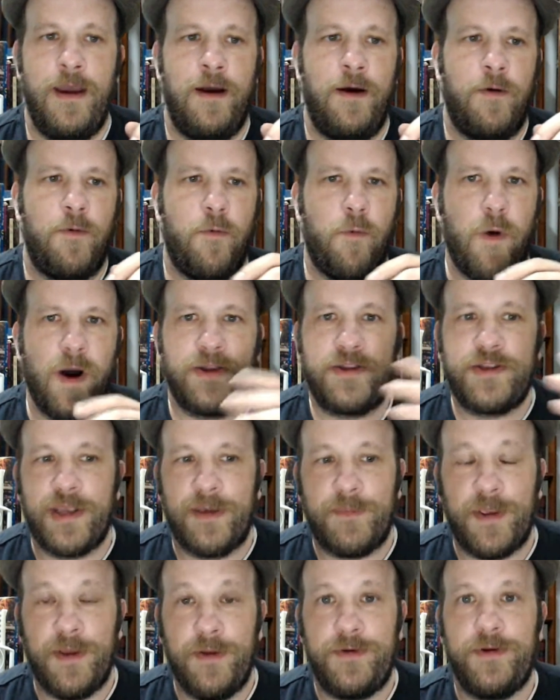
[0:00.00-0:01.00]
What's
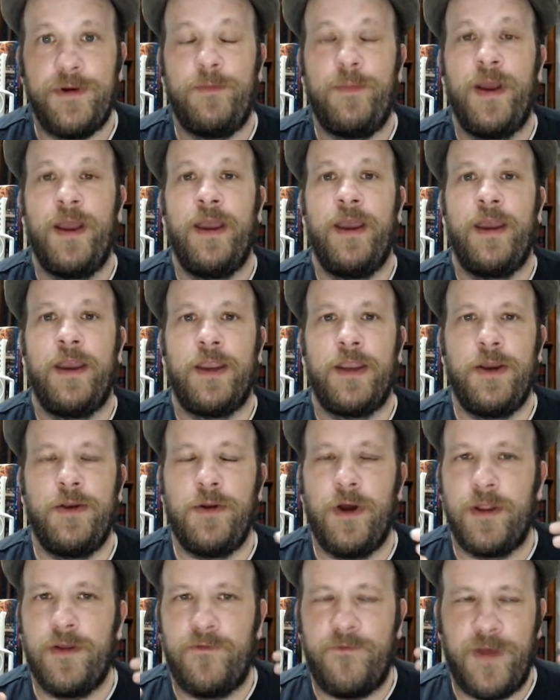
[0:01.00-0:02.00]
up, YouTube? You
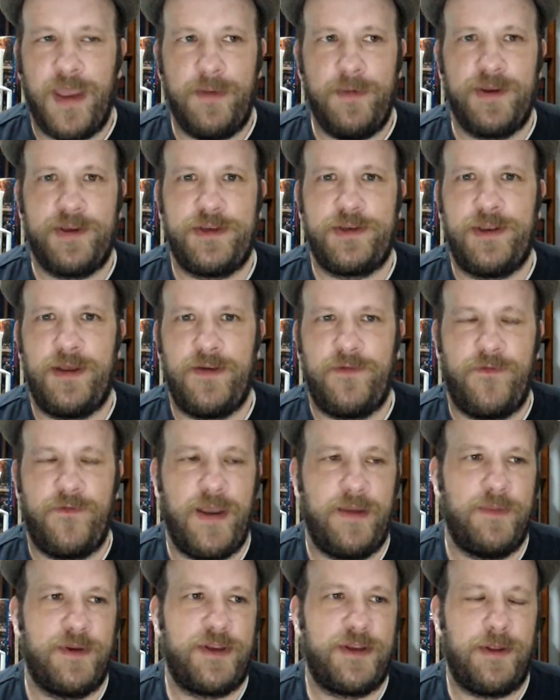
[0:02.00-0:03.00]
know the famous
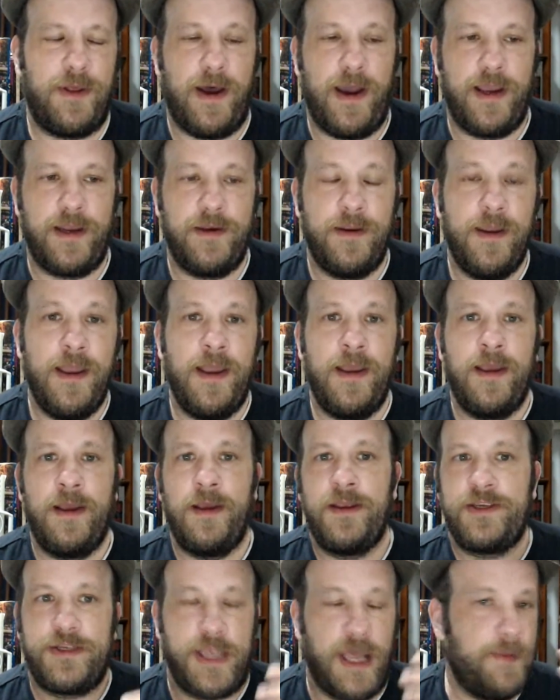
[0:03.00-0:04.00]
line,
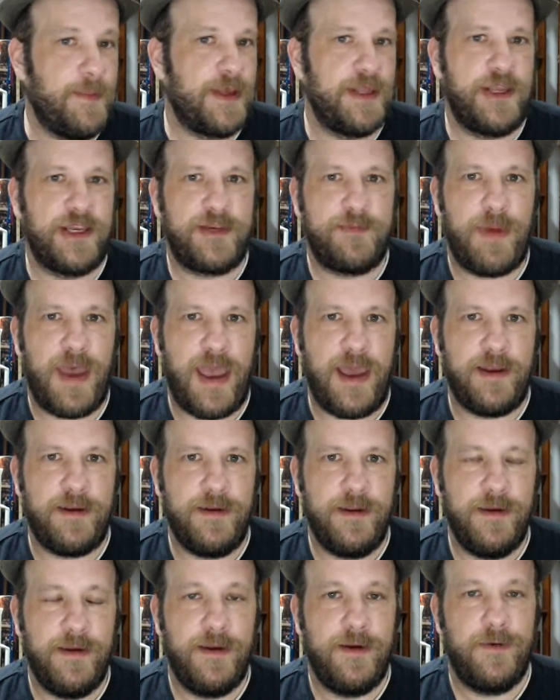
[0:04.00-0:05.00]
"Sell me this
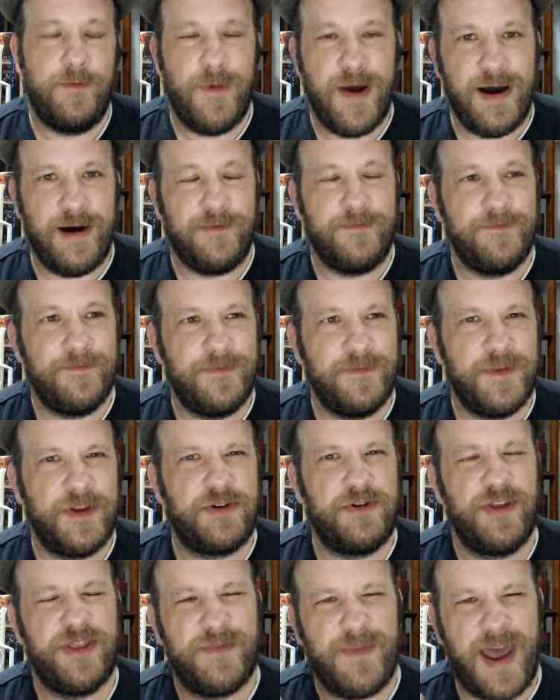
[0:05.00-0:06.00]
pen." Well, the
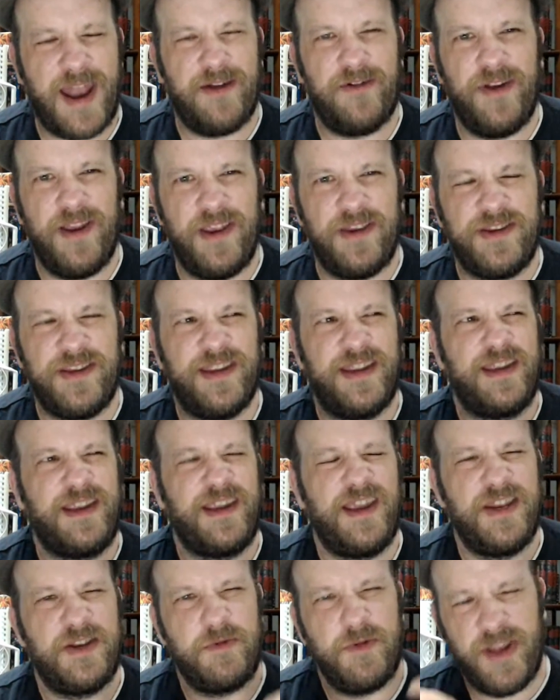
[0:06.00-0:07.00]
truth of the matter is,
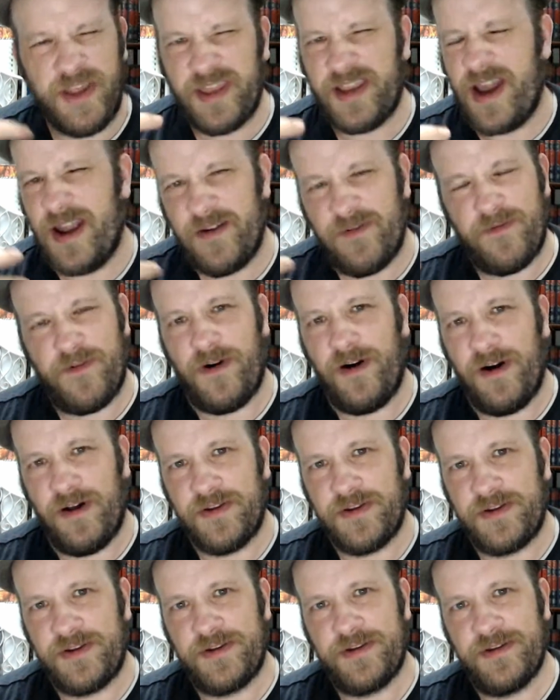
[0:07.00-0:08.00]
it's really kind of
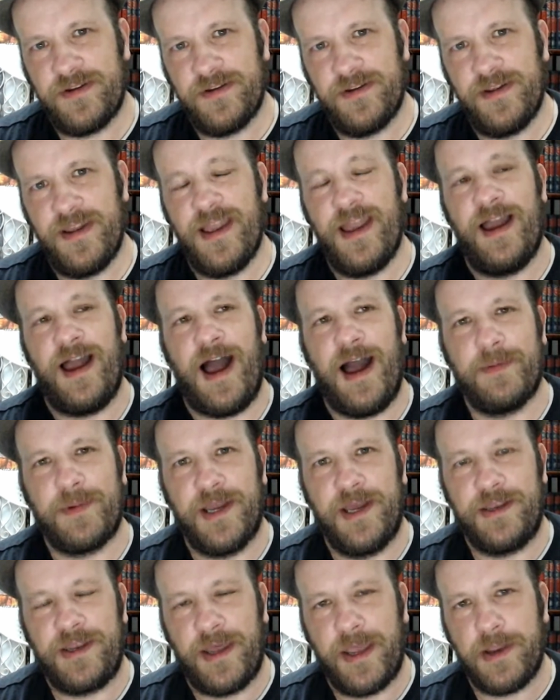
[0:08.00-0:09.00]
false. I'm
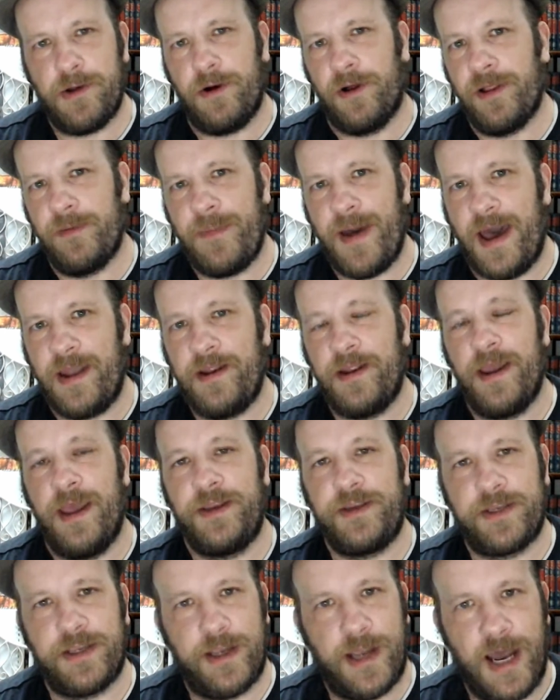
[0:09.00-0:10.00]
going to tell you all about it.
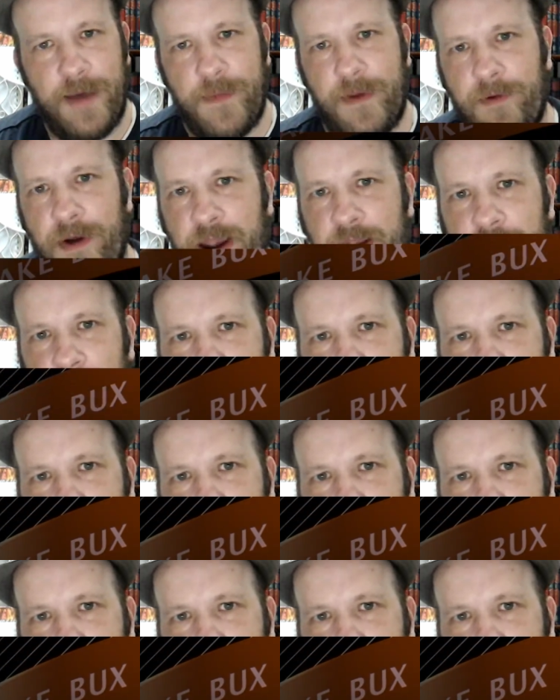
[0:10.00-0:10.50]
It's coming right up.